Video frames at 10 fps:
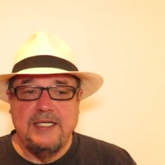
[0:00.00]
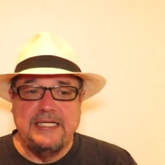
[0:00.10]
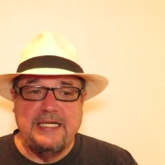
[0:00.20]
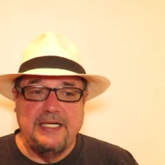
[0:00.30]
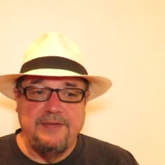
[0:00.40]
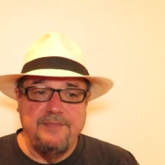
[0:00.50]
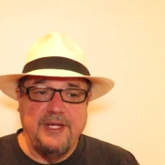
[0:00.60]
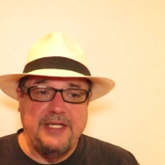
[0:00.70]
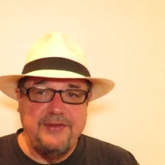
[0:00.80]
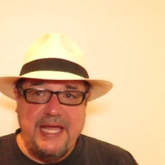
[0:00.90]

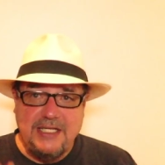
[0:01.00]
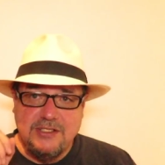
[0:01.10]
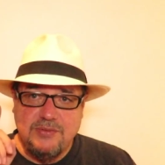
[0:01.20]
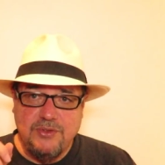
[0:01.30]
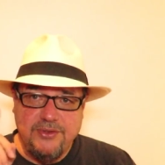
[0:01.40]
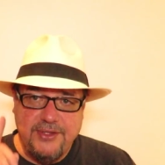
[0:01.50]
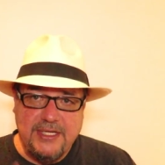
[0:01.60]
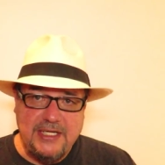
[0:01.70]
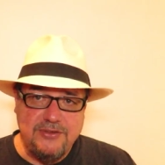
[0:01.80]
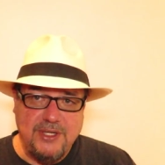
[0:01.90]
And that's one
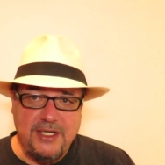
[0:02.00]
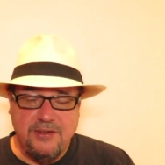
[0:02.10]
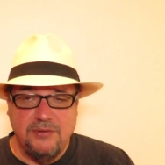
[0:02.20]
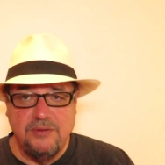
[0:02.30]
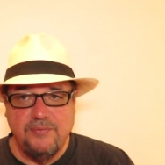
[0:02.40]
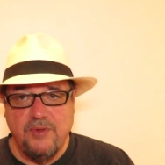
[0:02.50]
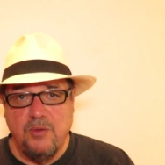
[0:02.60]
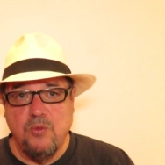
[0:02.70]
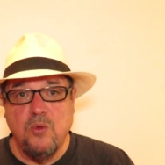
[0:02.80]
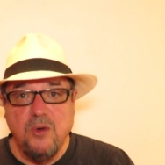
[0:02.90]
thing I try to
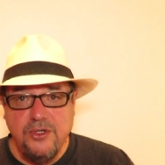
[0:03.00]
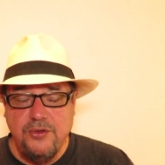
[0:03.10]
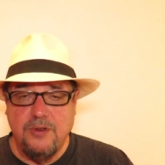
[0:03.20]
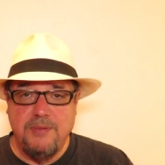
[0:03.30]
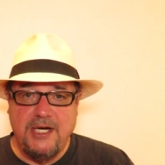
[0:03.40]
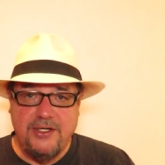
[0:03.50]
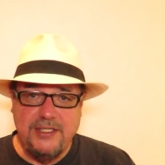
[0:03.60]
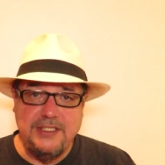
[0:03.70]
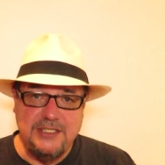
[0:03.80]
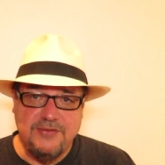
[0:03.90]
warn you about
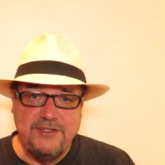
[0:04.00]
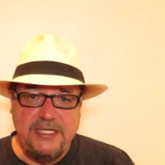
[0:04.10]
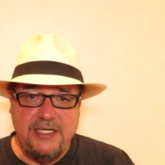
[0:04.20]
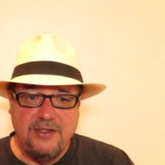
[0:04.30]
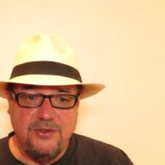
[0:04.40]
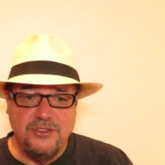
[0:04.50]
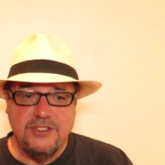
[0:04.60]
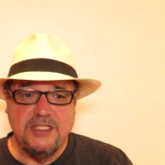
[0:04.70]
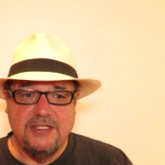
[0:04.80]
in these videos.